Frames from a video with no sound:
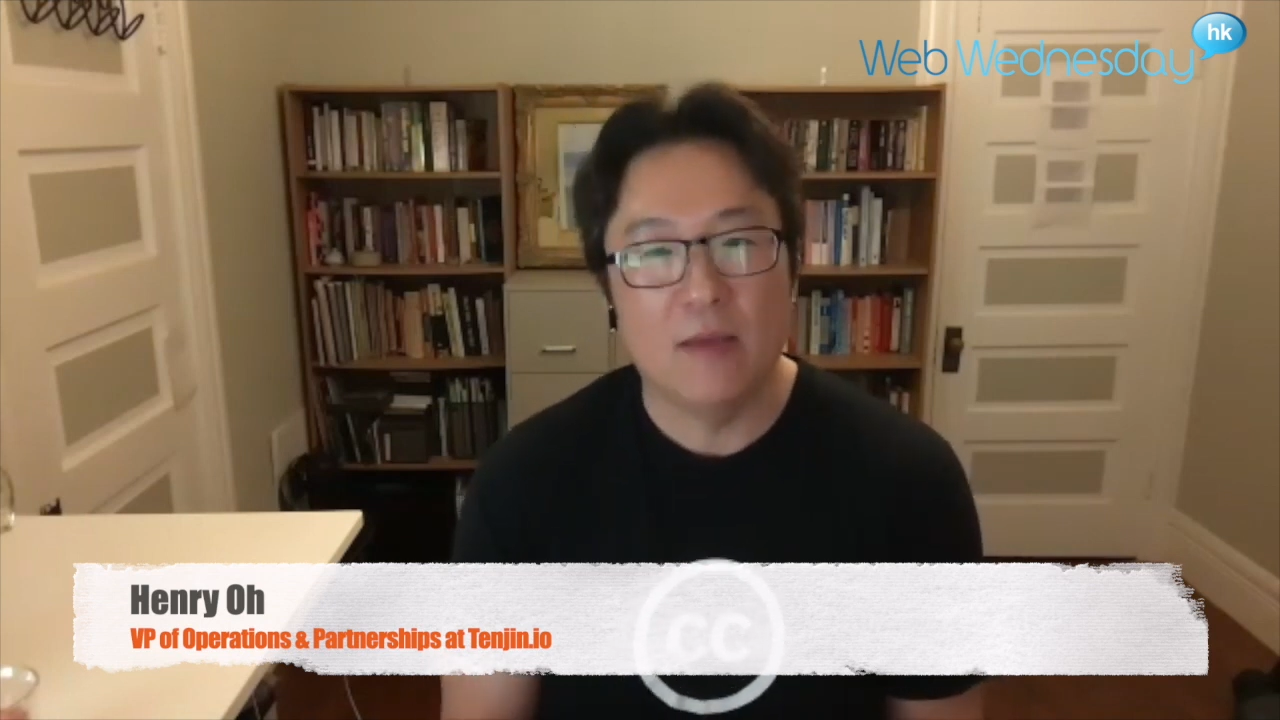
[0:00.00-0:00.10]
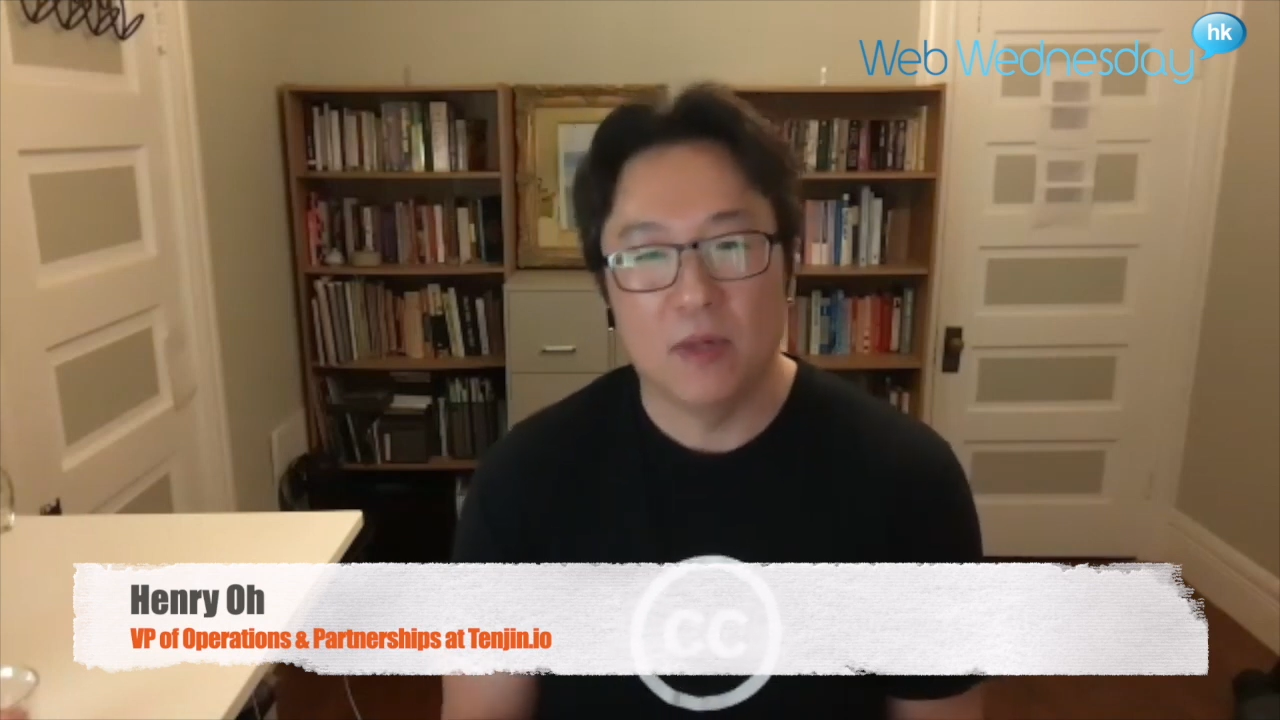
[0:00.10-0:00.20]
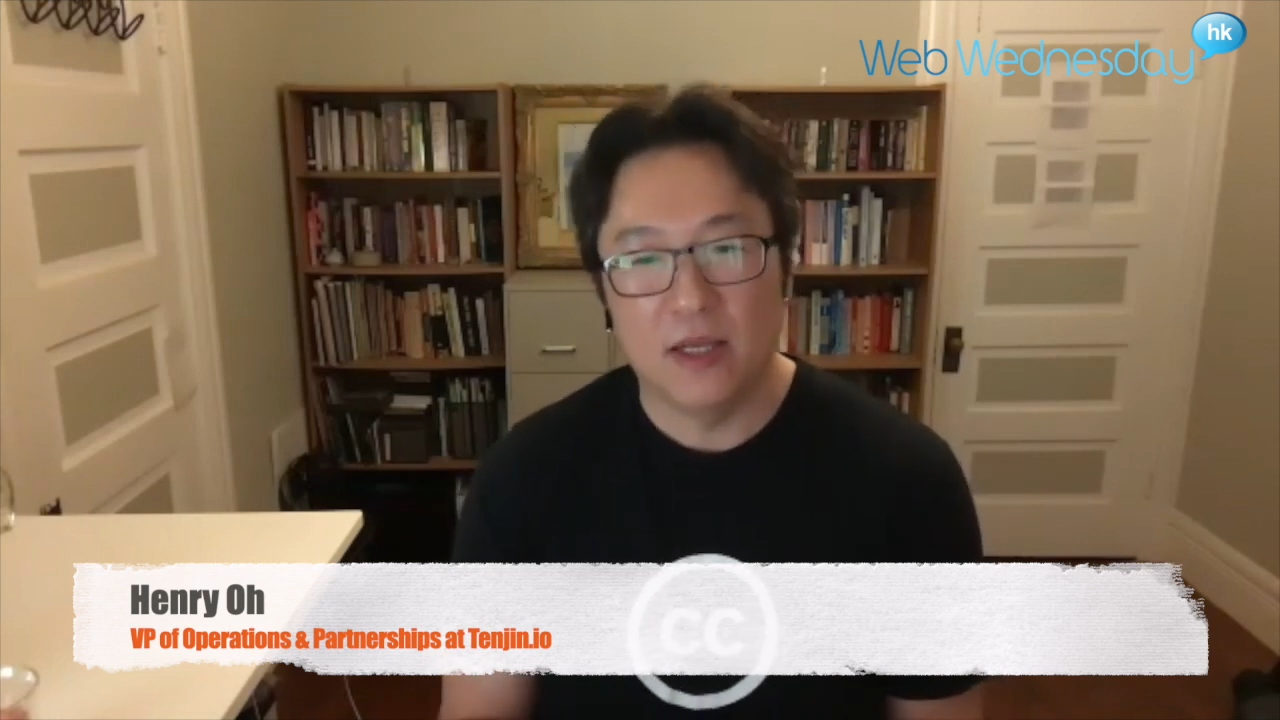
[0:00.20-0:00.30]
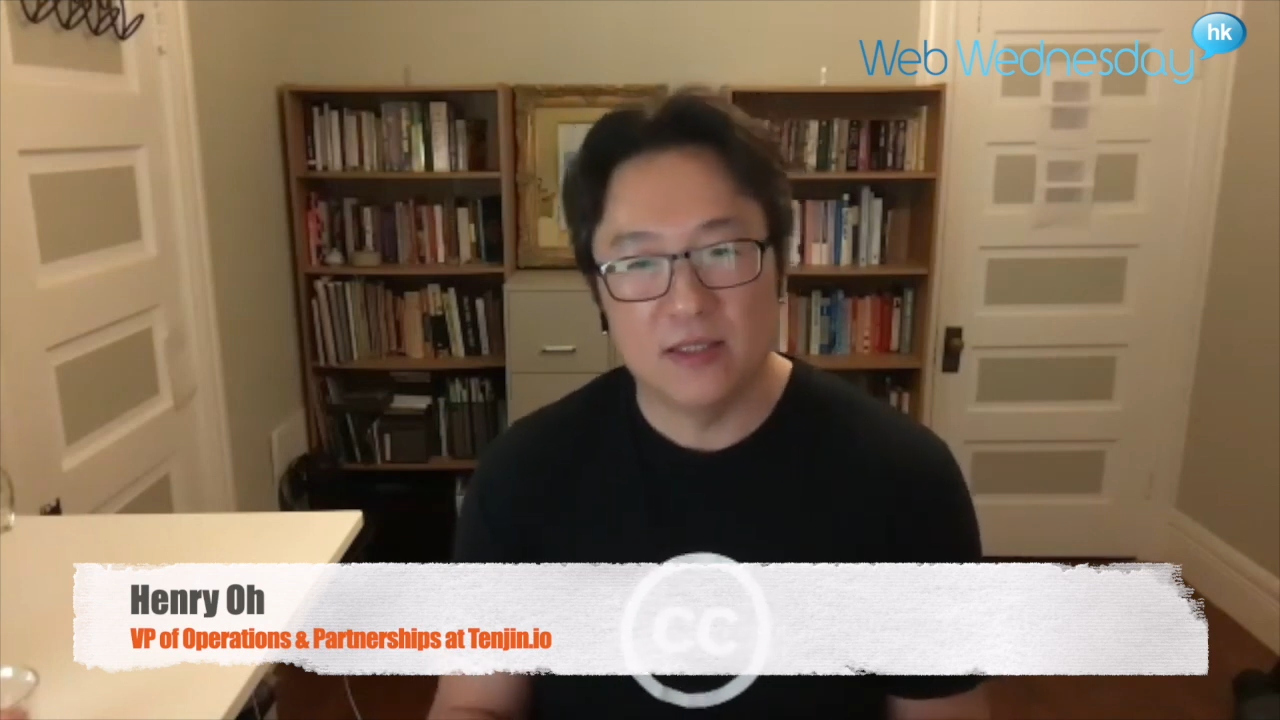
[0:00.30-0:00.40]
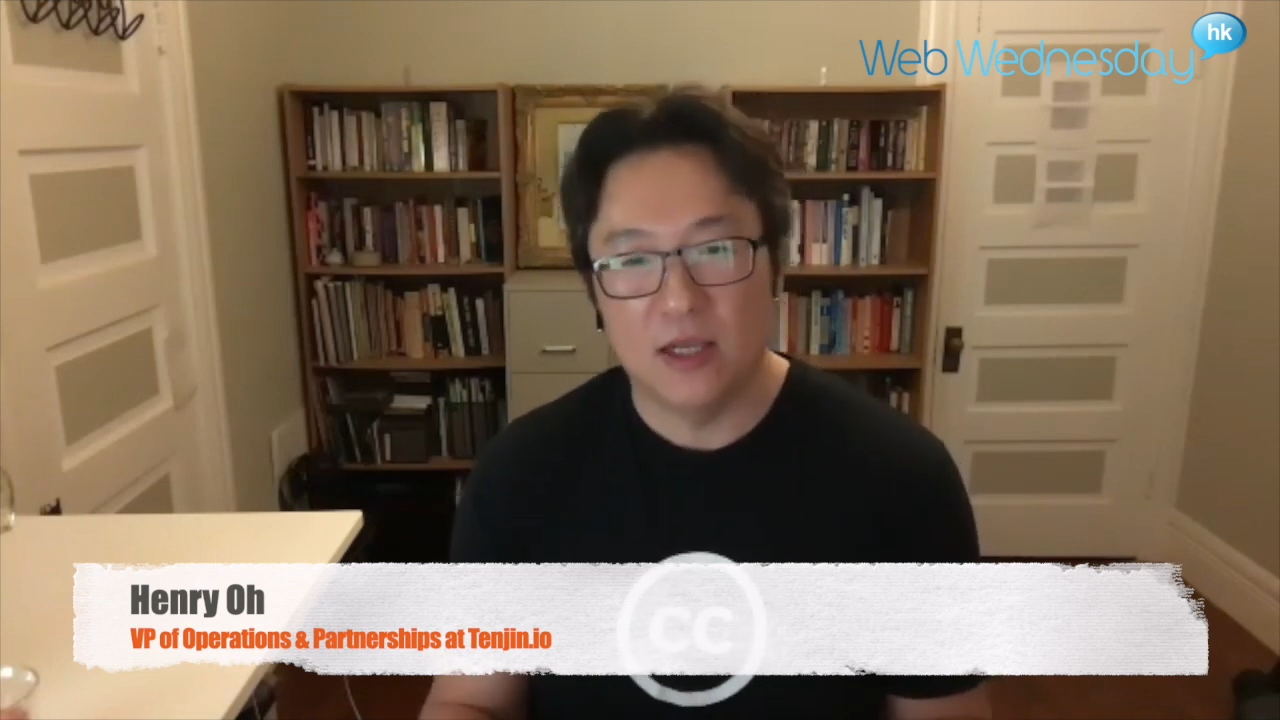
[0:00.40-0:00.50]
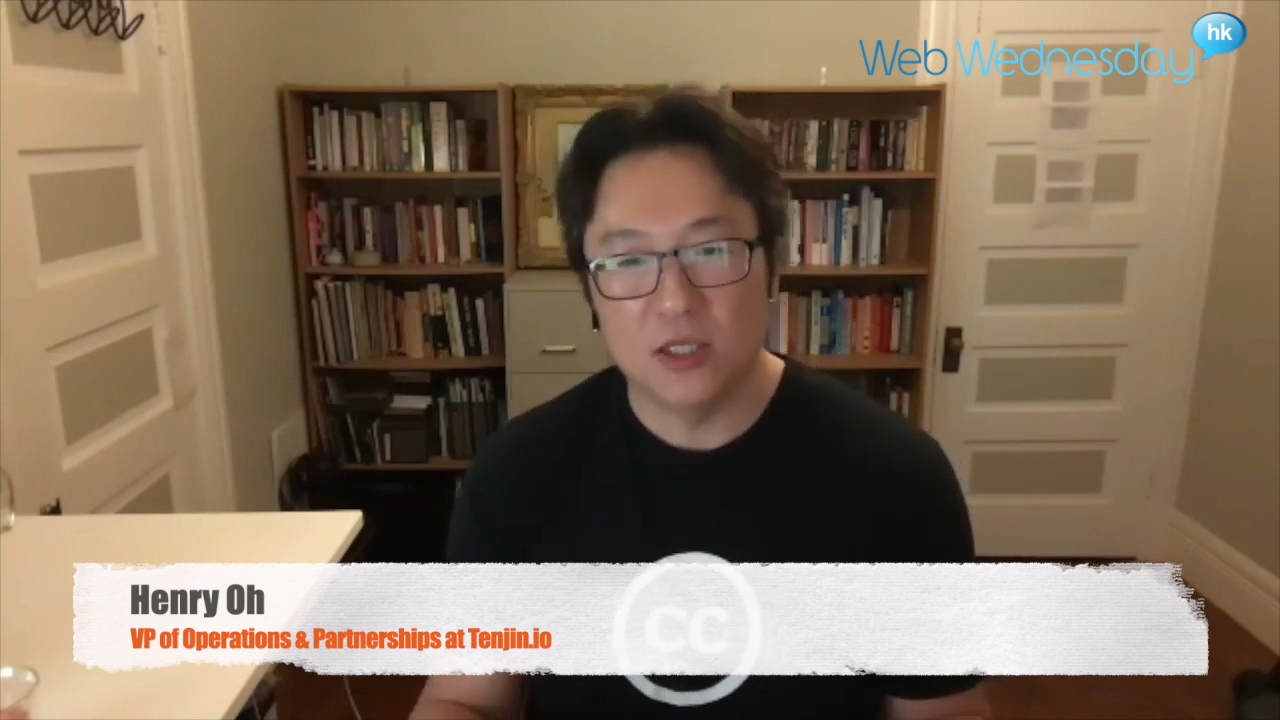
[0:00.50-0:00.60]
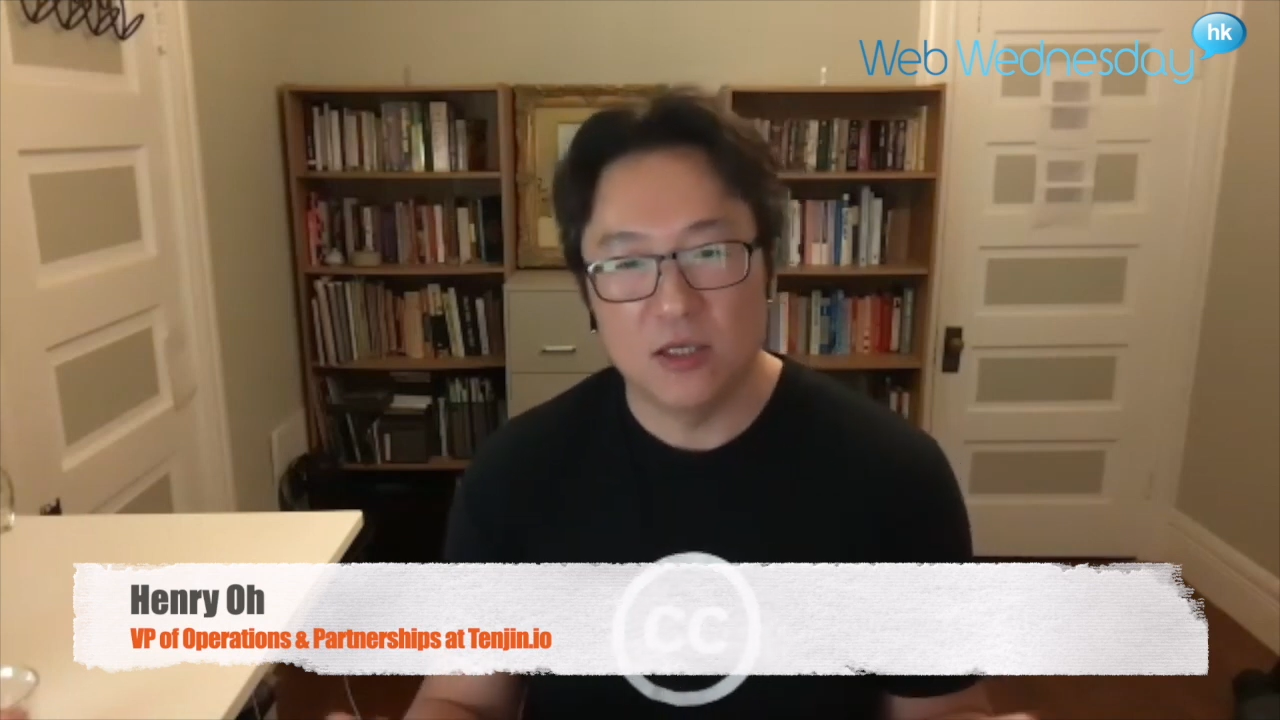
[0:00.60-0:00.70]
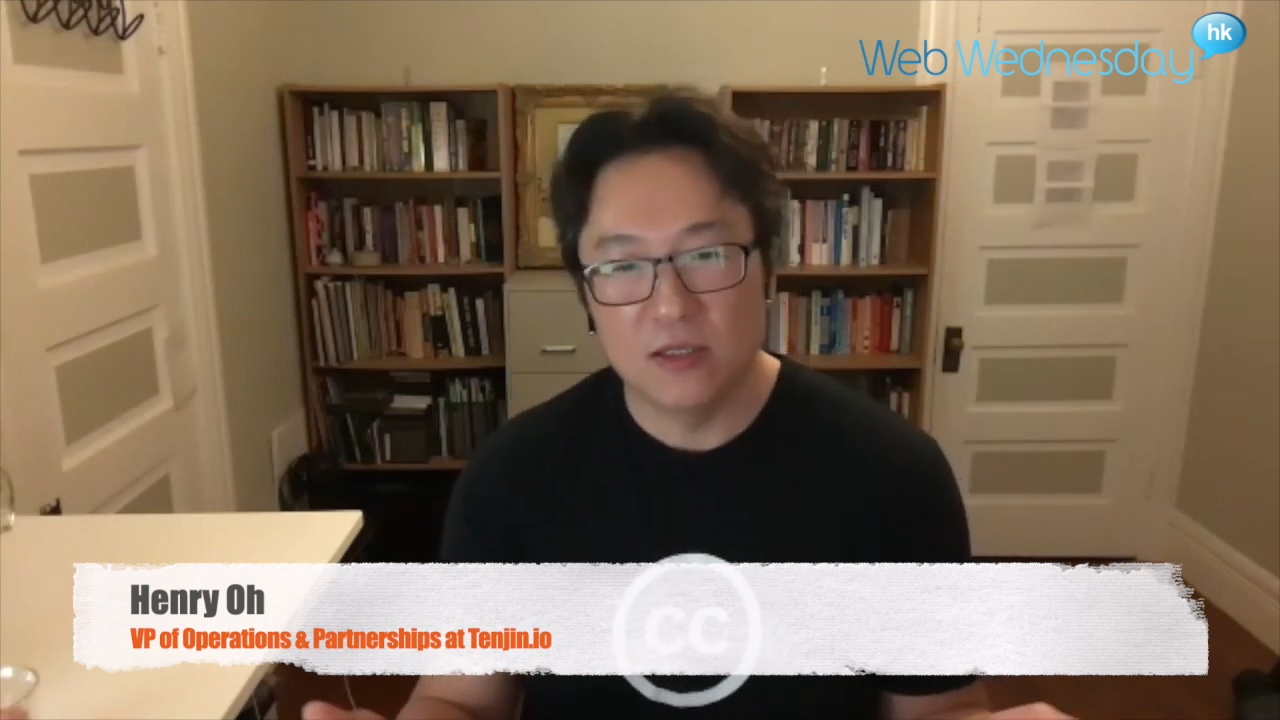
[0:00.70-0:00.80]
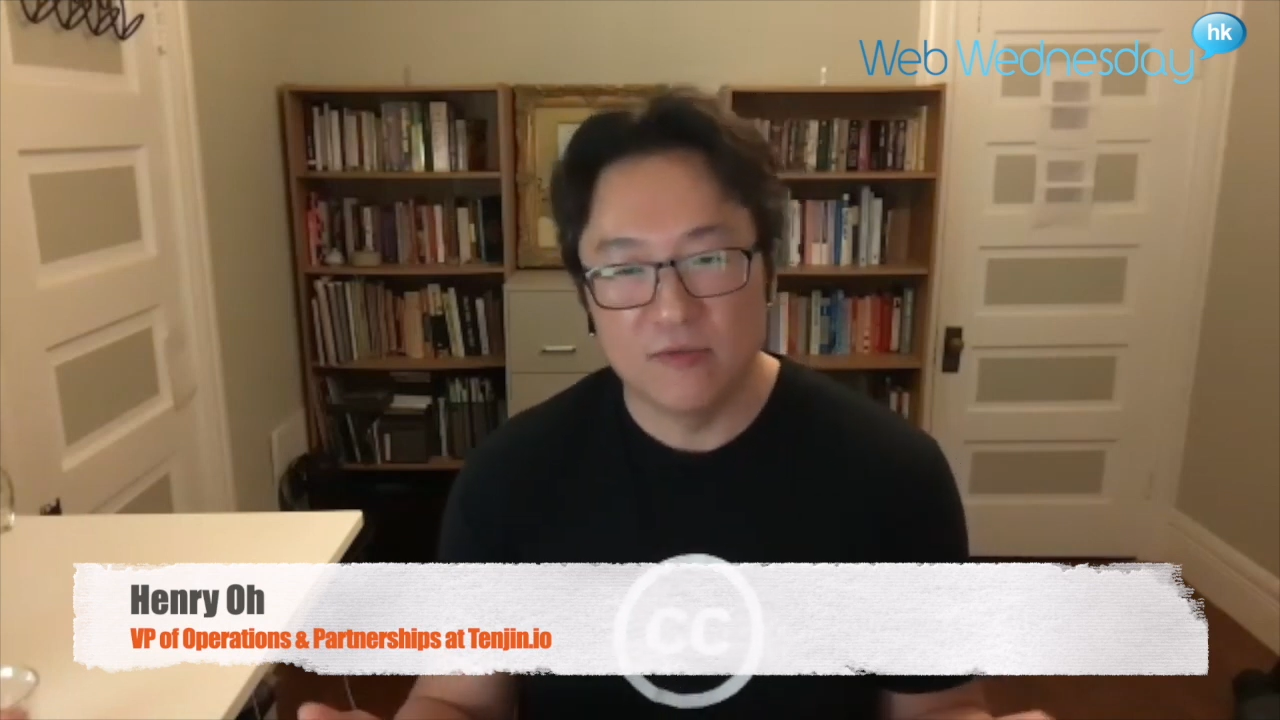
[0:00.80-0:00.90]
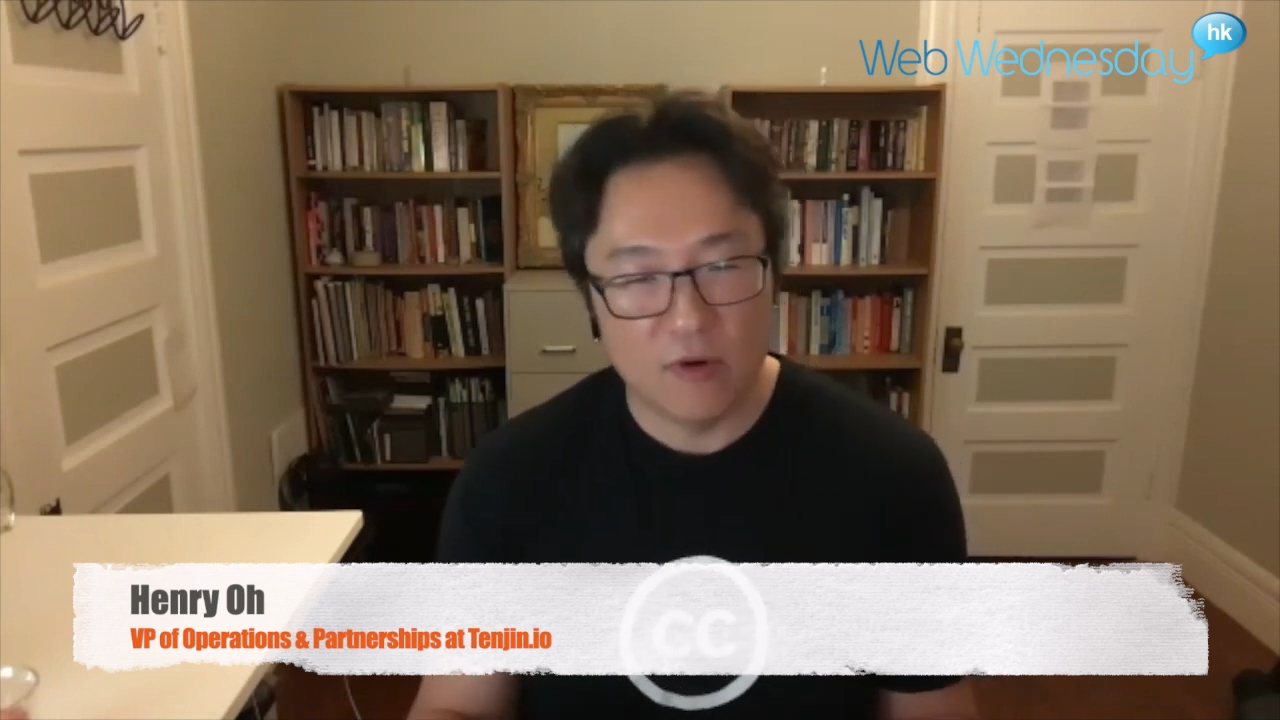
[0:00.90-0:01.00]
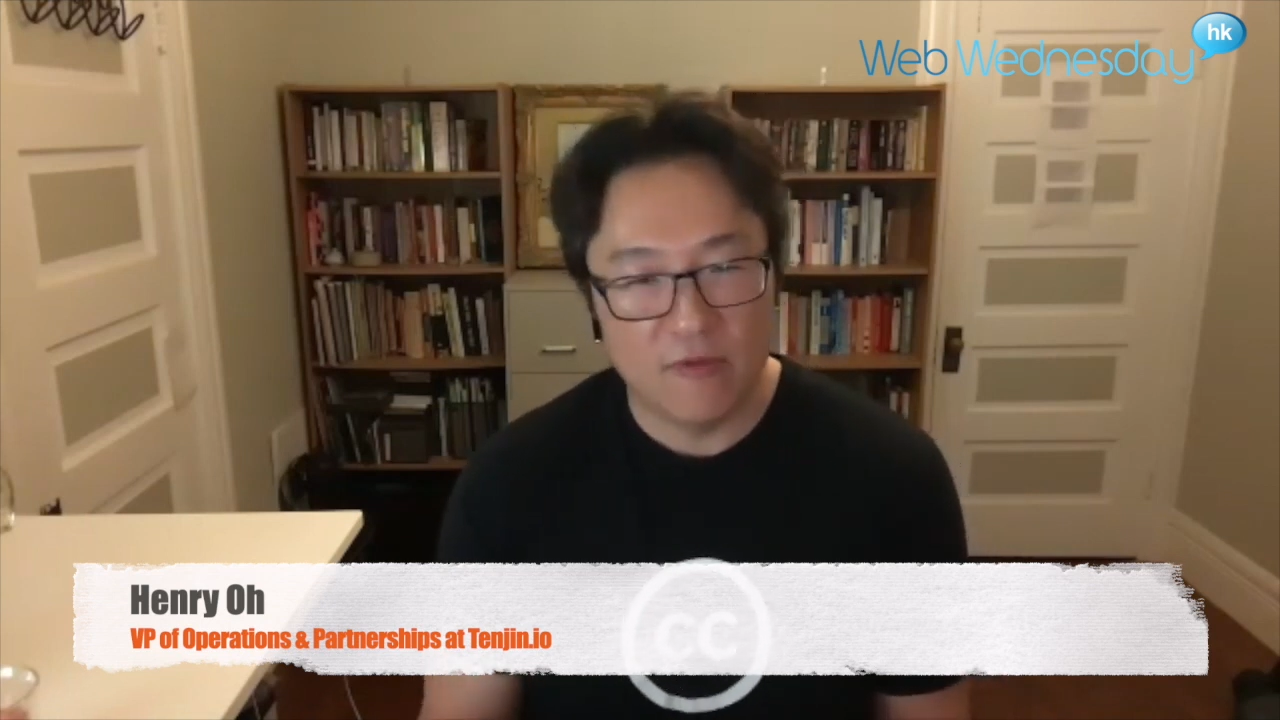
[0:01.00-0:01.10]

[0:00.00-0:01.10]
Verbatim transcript: gameplay sessions,